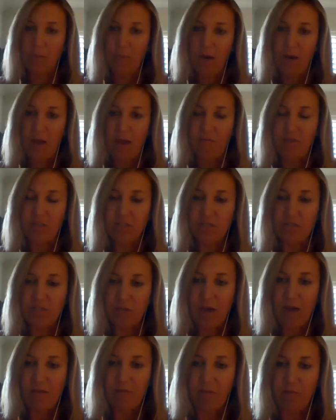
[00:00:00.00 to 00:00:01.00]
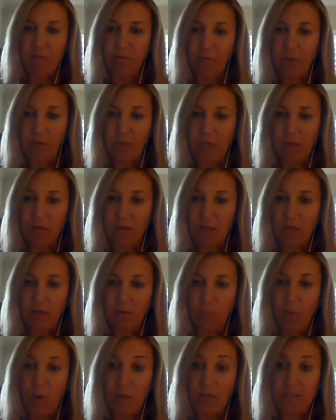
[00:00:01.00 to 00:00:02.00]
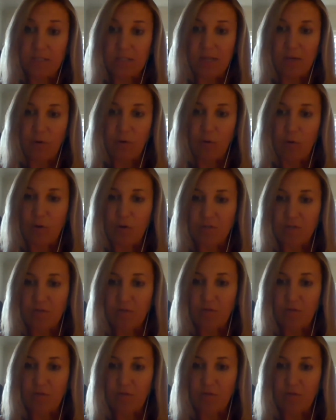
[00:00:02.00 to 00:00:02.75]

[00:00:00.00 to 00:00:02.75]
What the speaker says: having to have a fully online, well-designed course